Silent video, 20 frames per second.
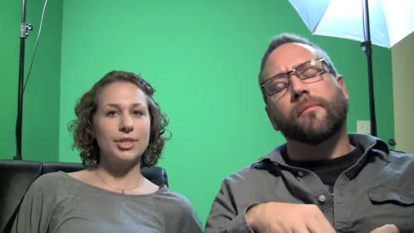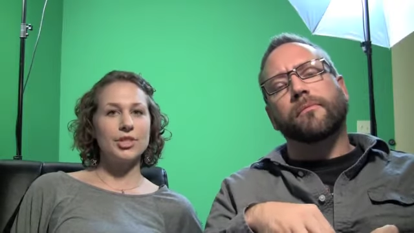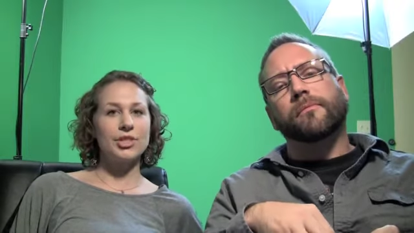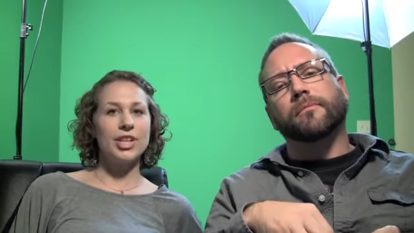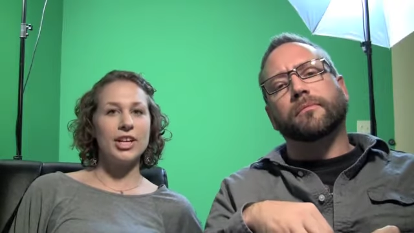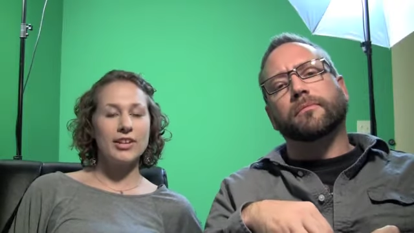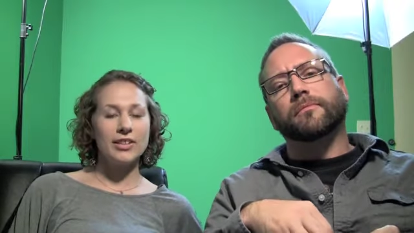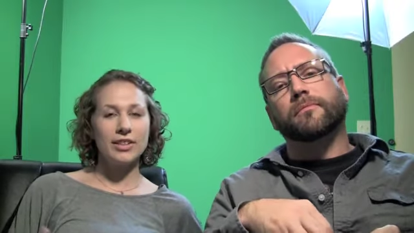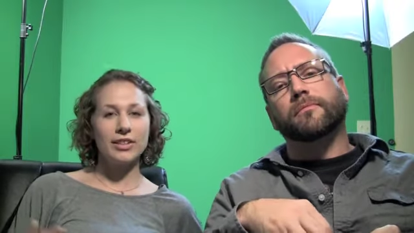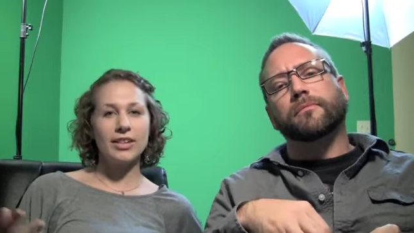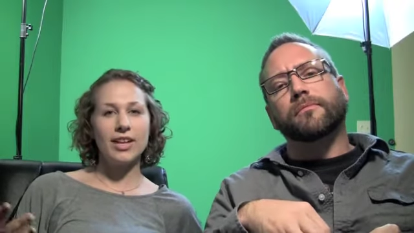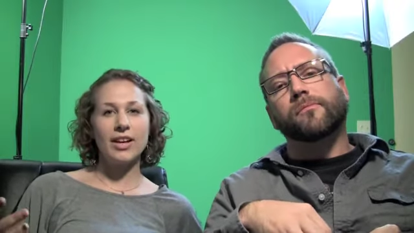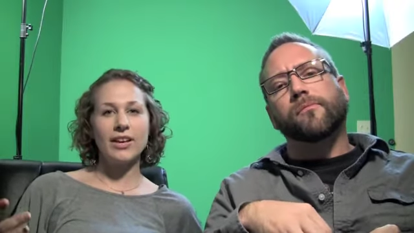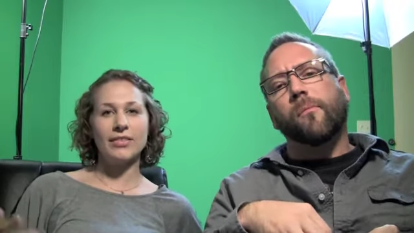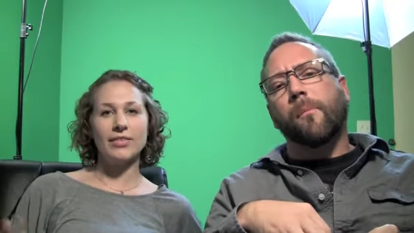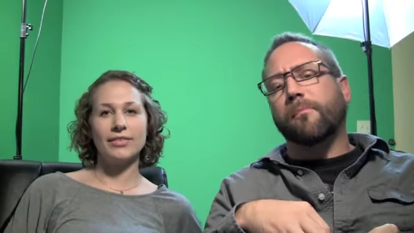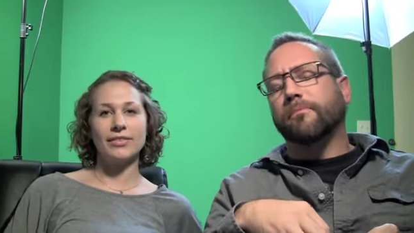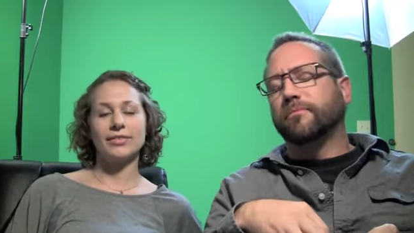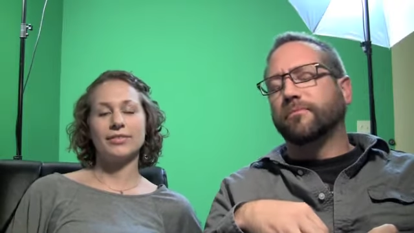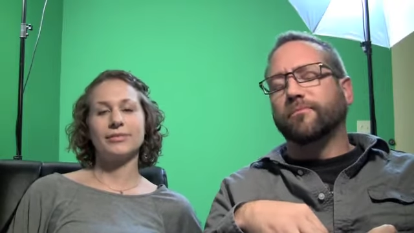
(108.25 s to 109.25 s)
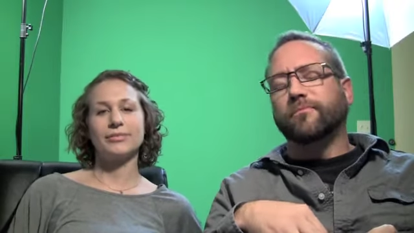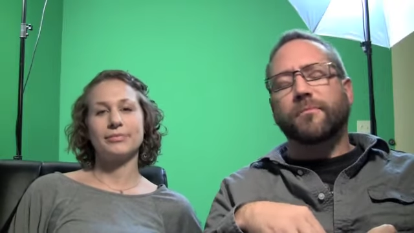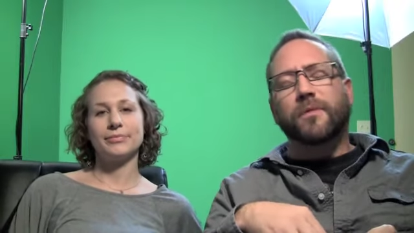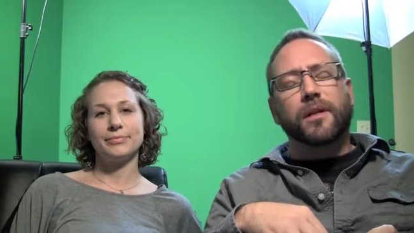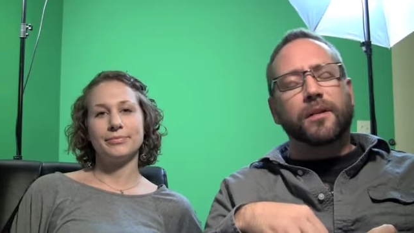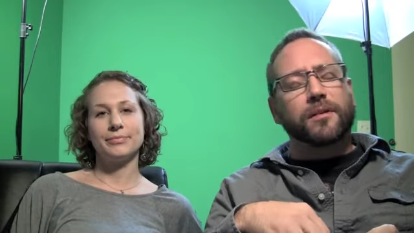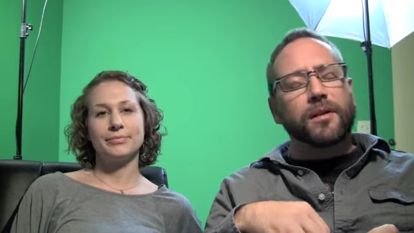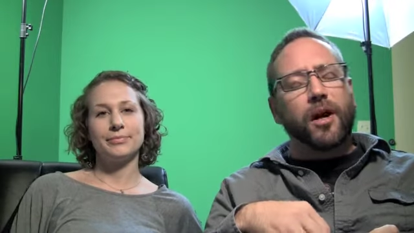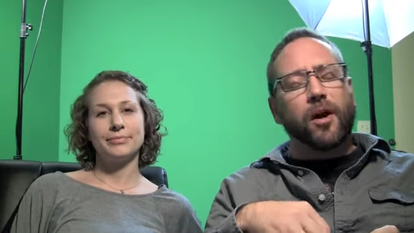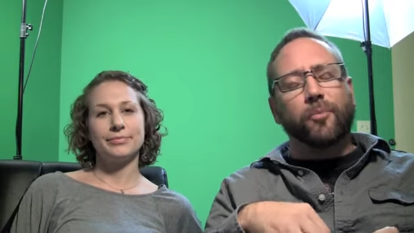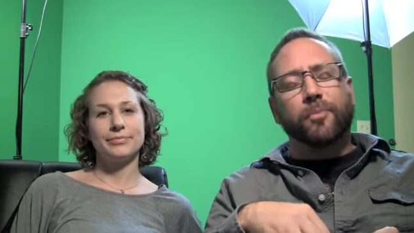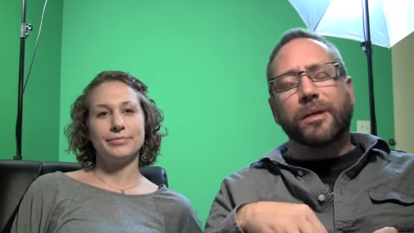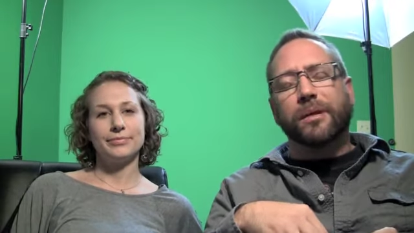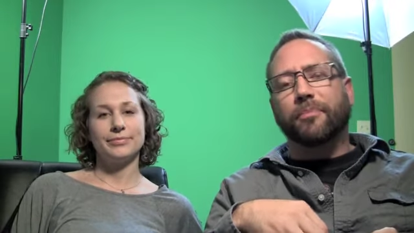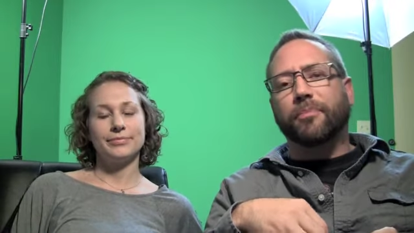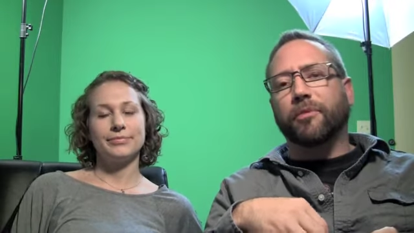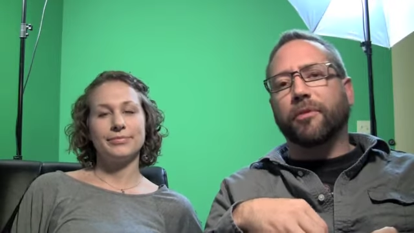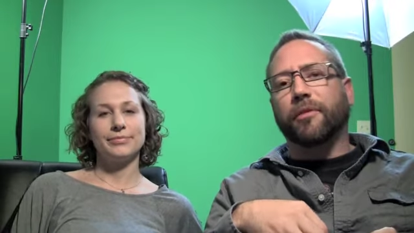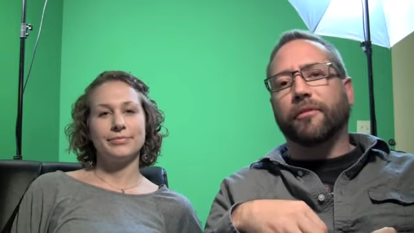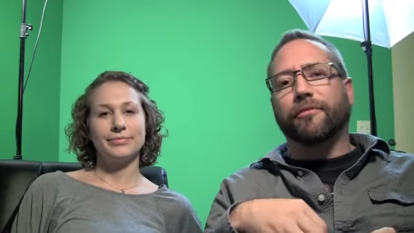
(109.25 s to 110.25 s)
Speaker 1: Share the love. Tell
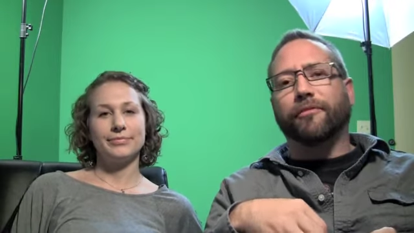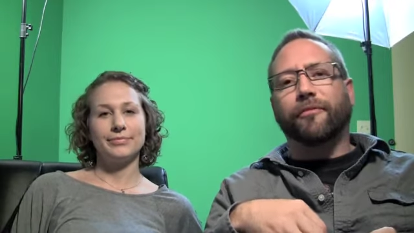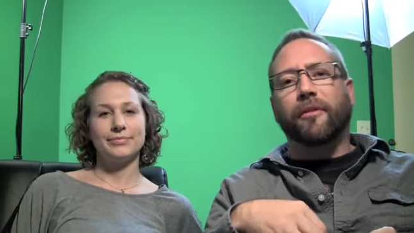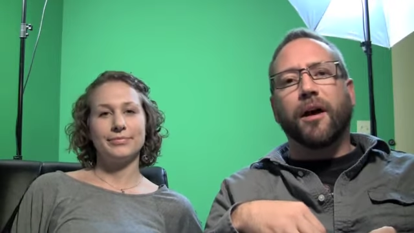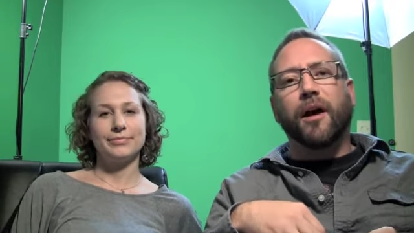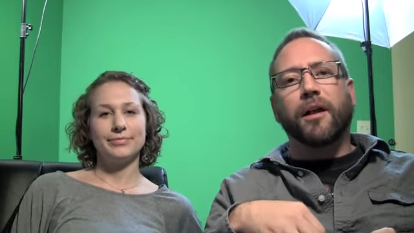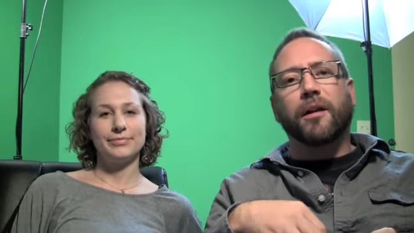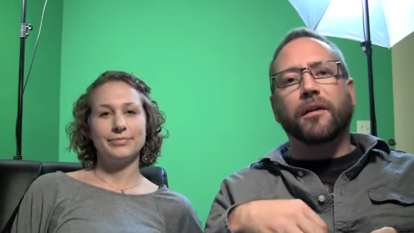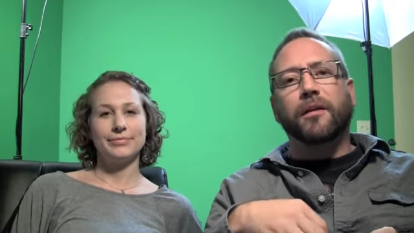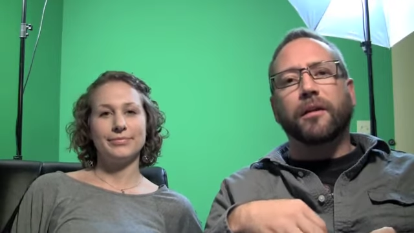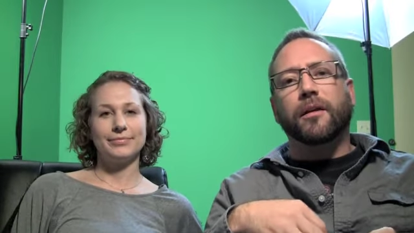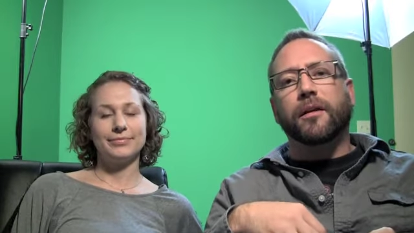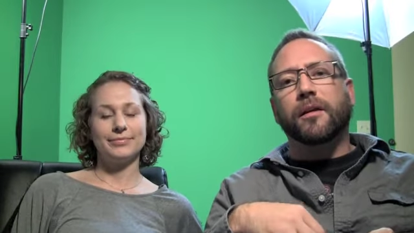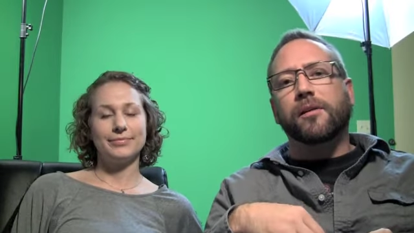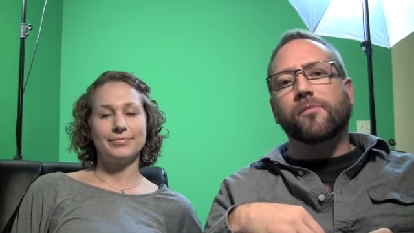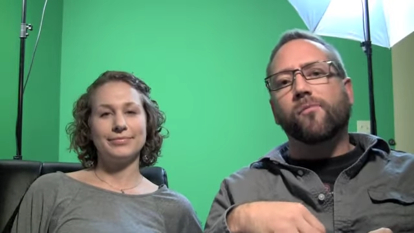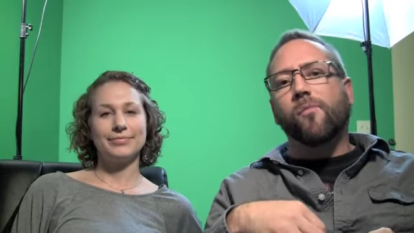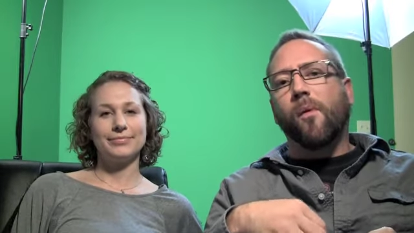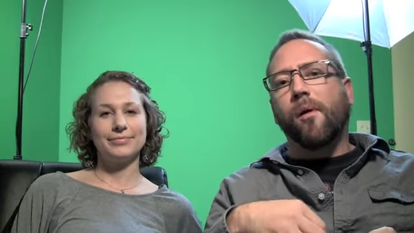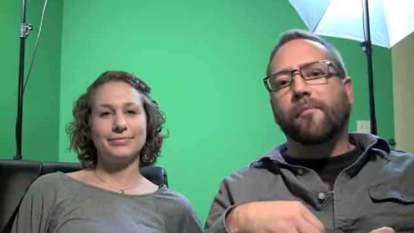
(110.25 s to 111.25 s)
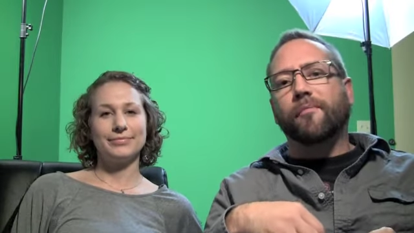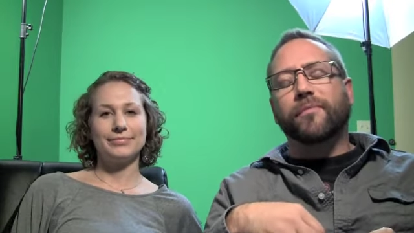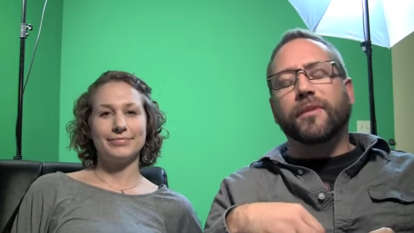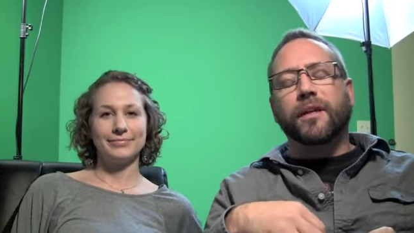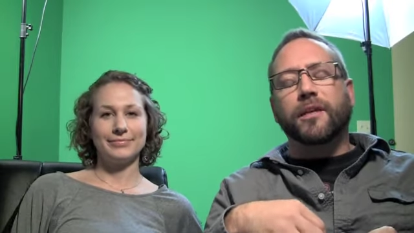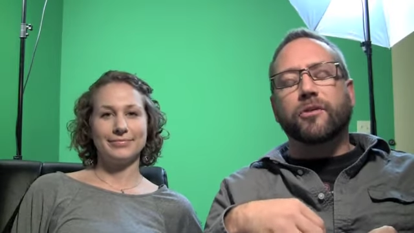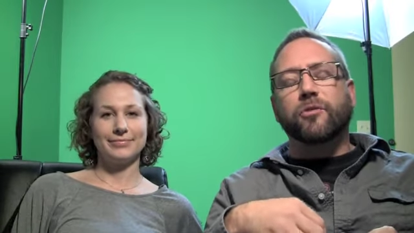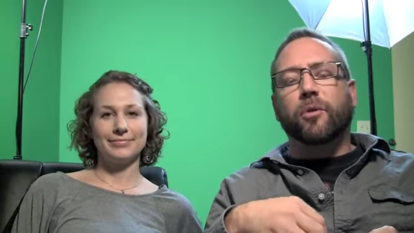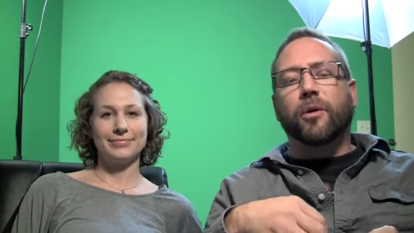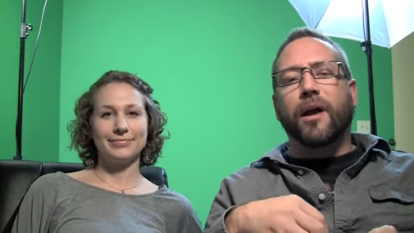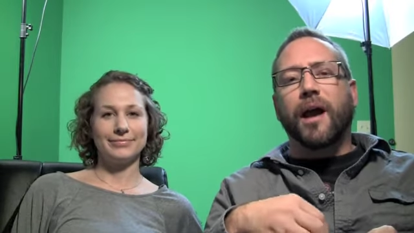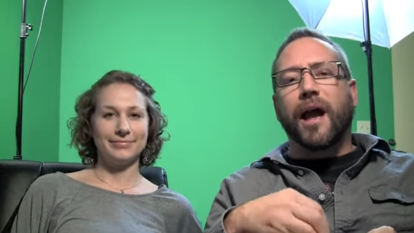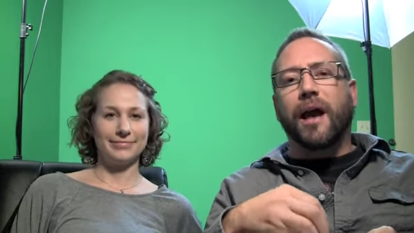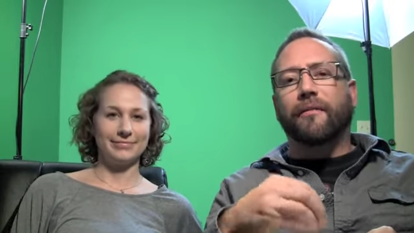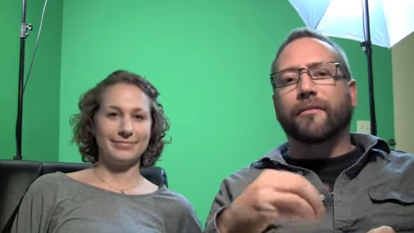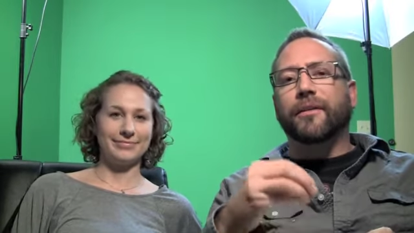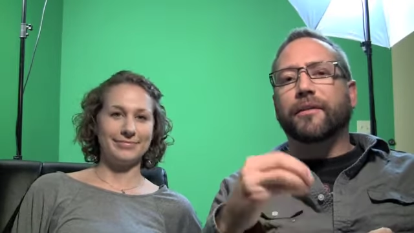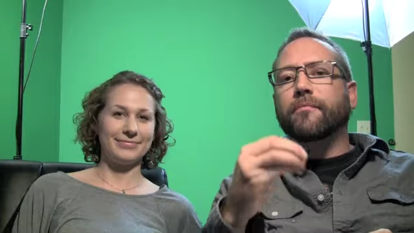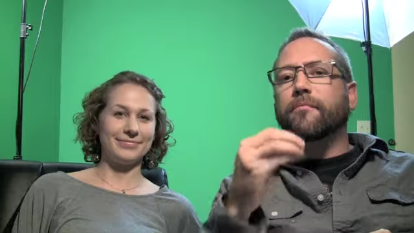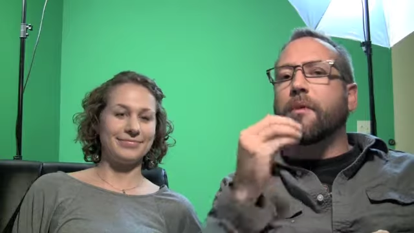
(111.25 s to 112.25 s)
people the fun that you are
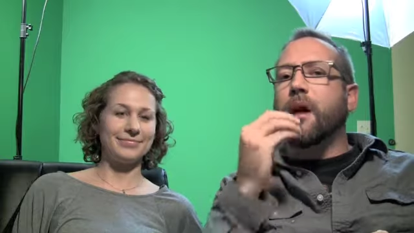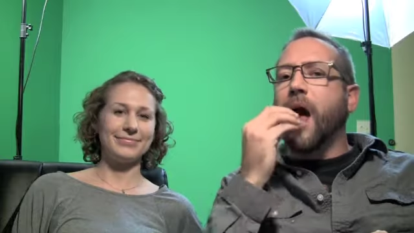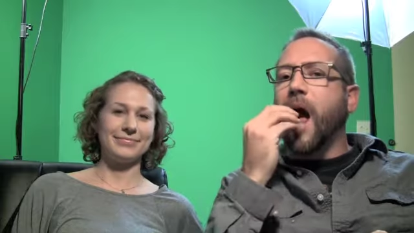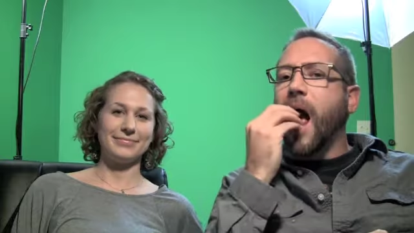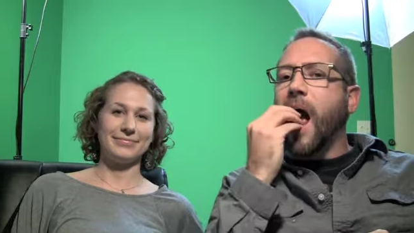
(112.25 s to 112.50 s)
having